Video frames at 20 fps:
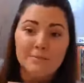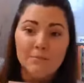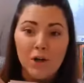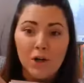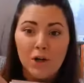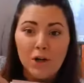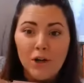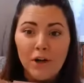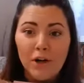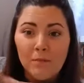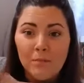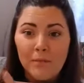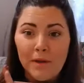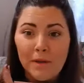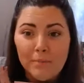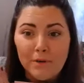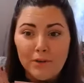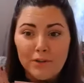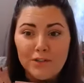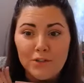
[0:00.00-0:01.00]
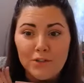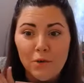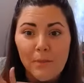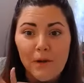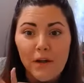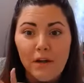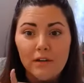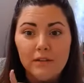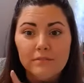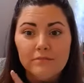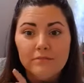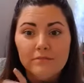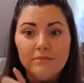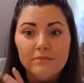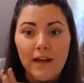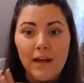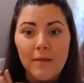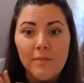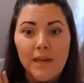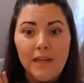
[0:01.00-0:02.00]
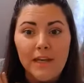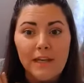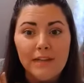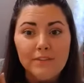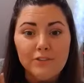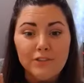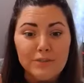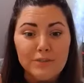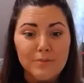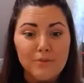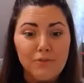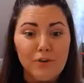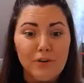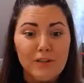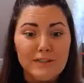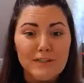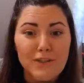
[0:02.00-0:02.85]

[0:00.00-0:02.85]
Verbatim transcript: marker on my personal mug. I made it beautiful. for this